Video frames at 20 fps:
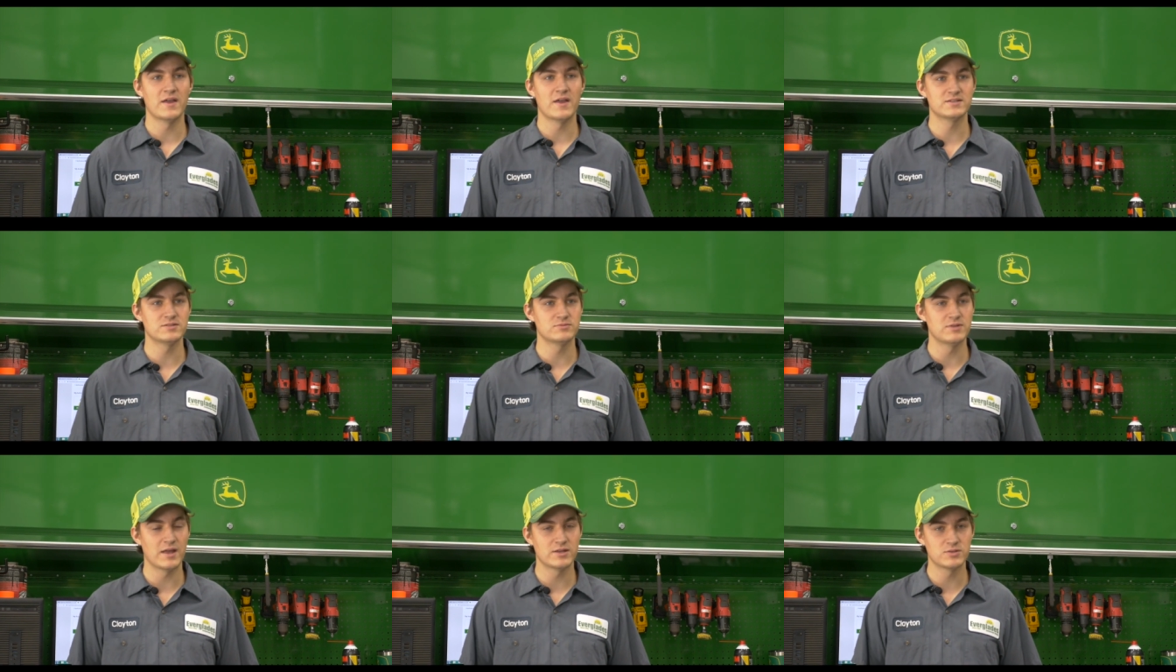
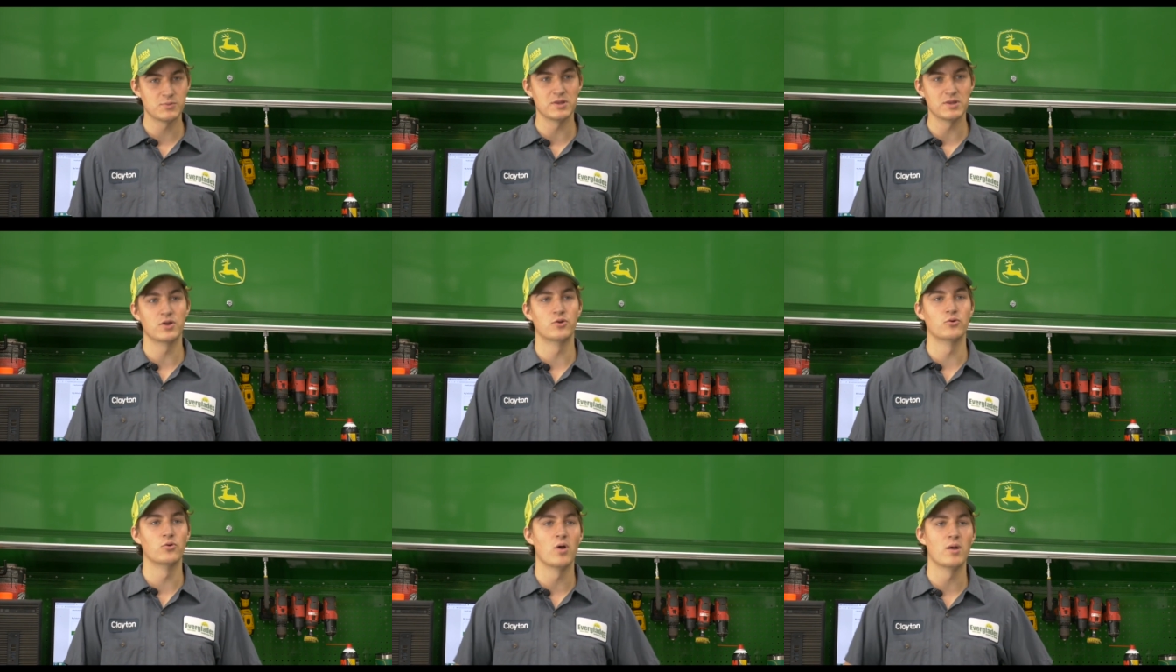That's what
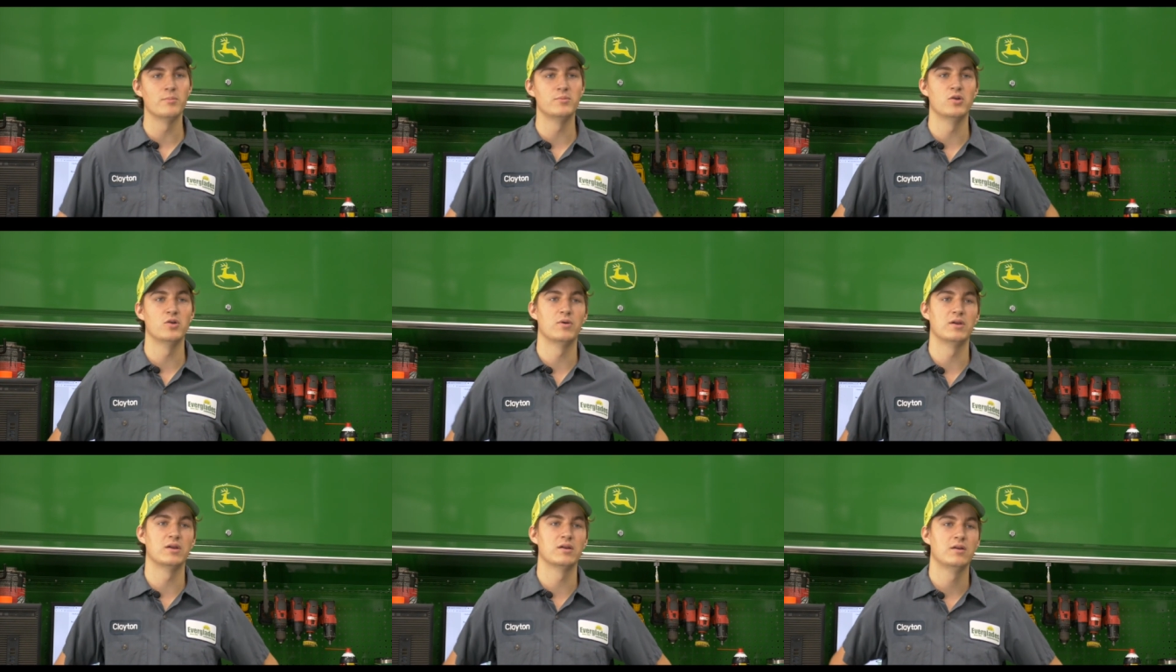they grew up
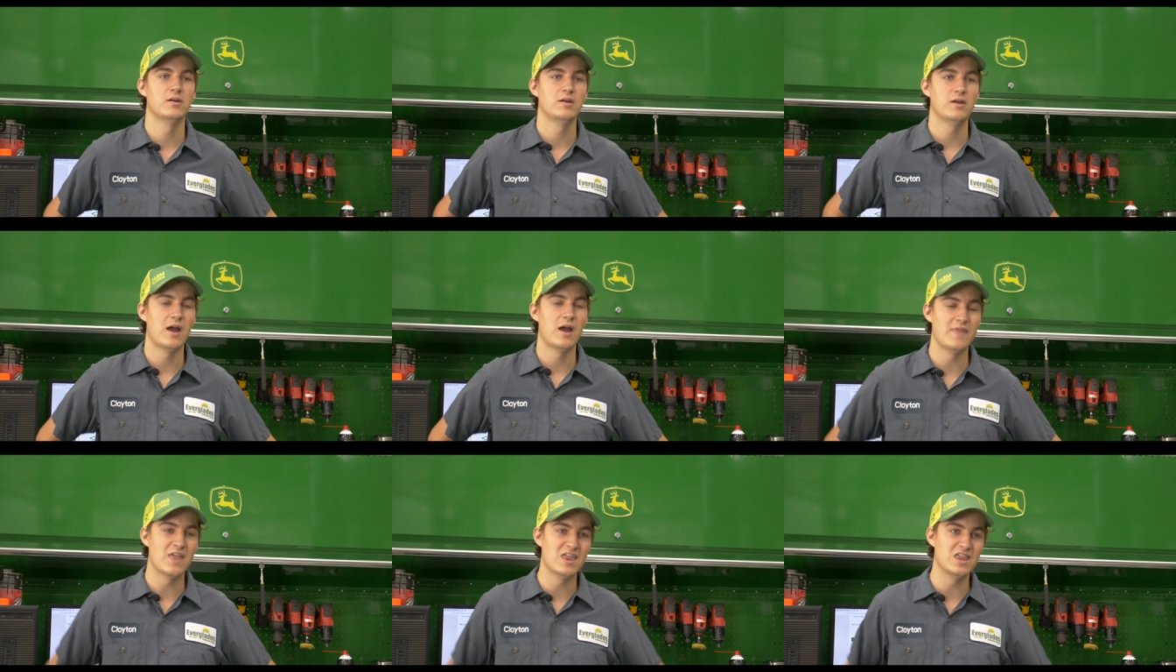doing,
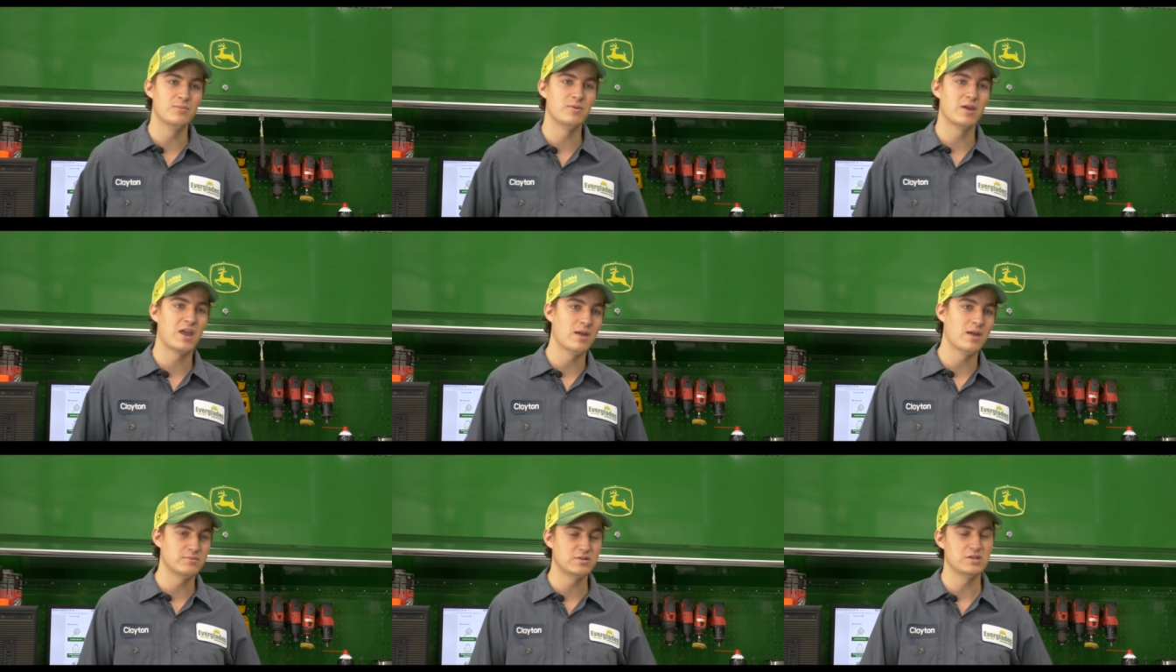and then they
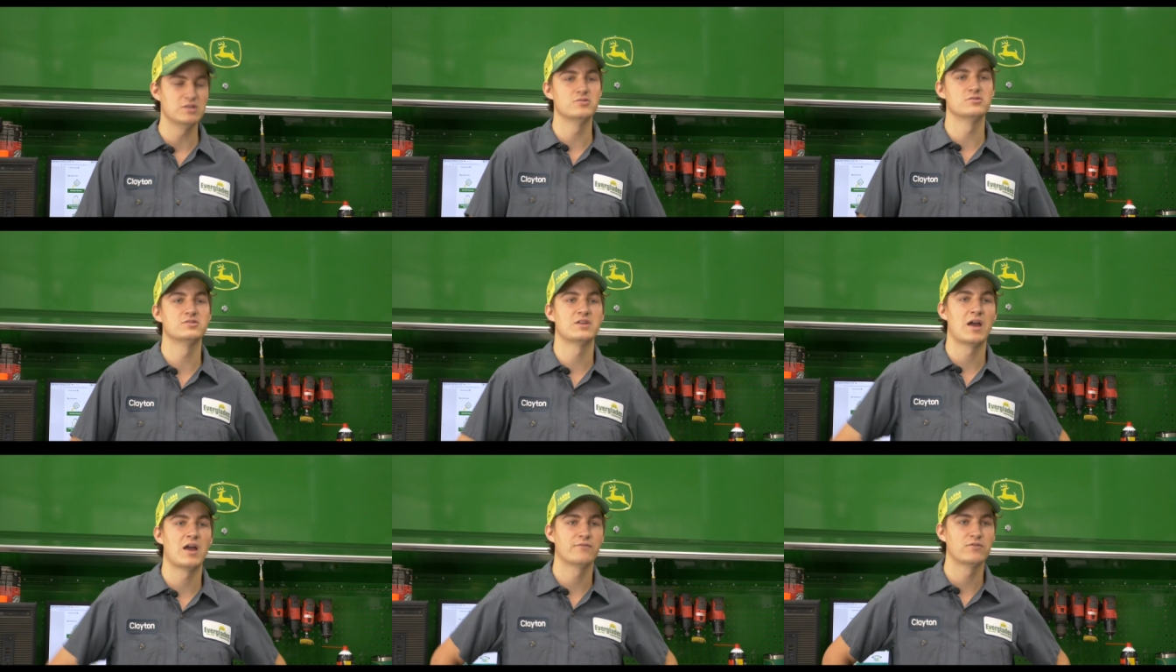became
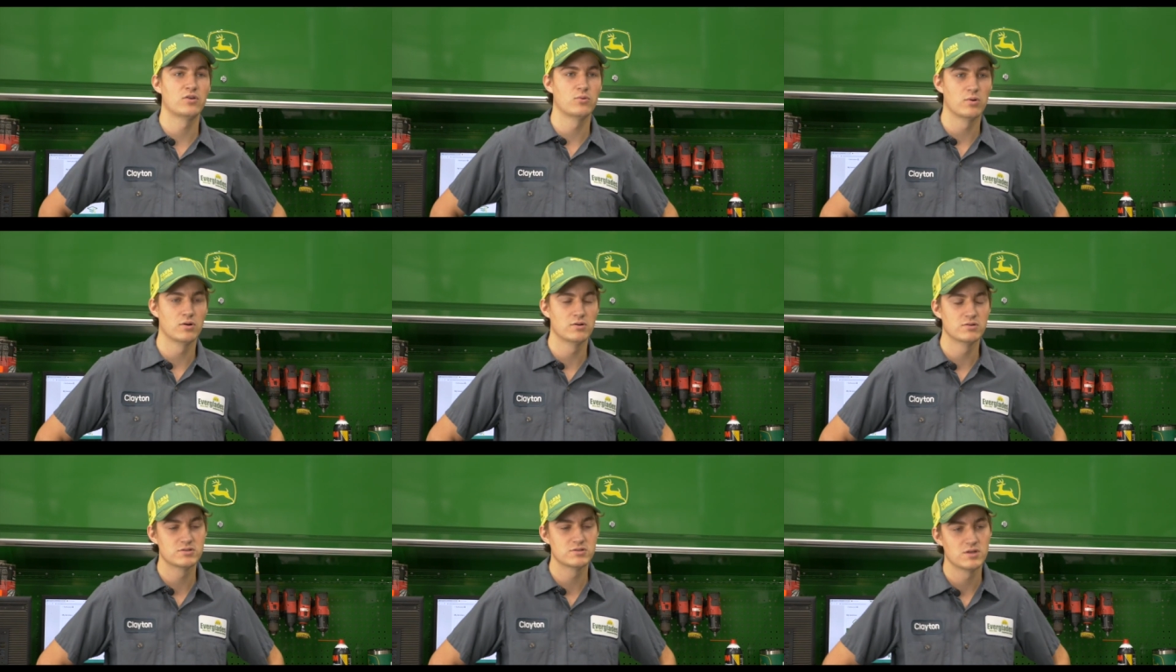teachers
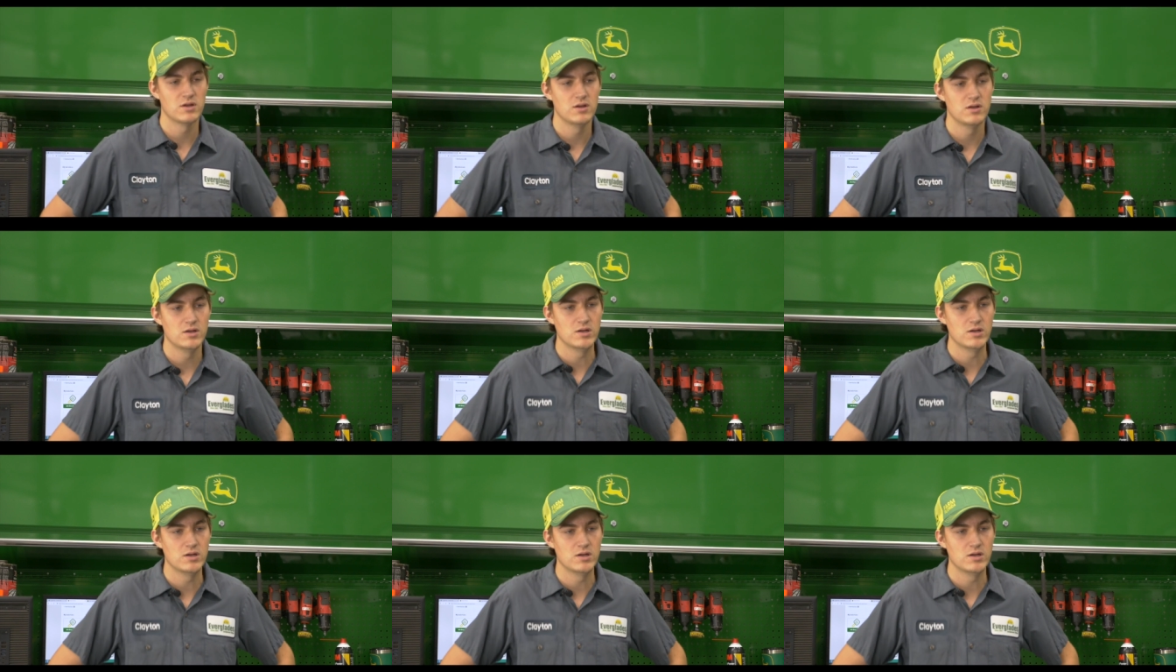afterwards.